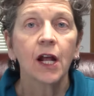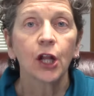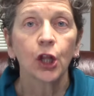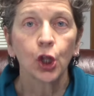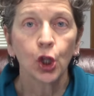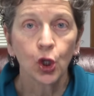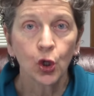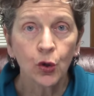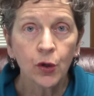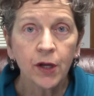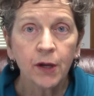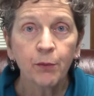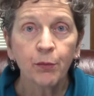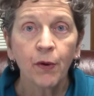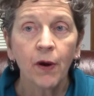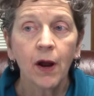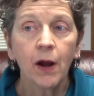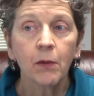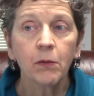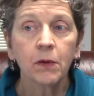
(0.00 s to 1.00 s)
learning
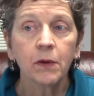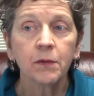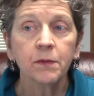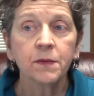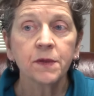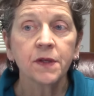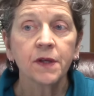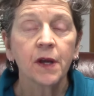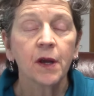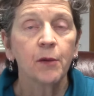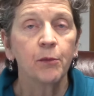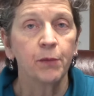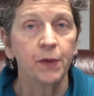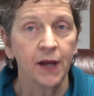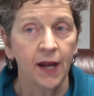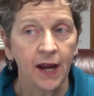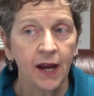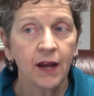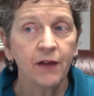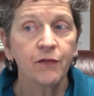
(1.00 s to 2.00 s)
problems,
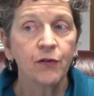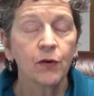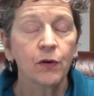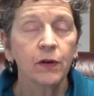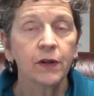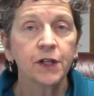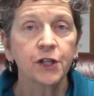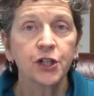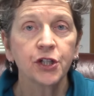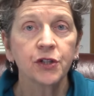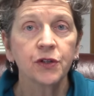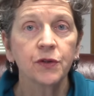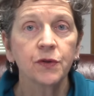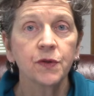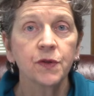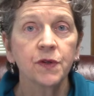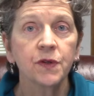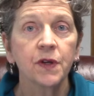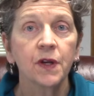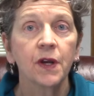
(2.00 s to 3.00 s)
behavioral
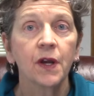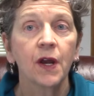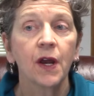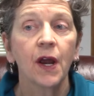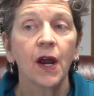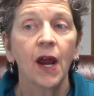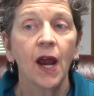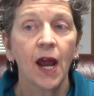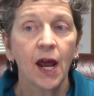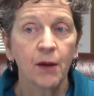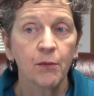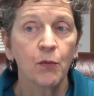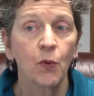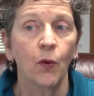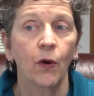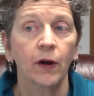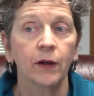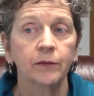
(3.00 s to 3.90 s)
issues, and more.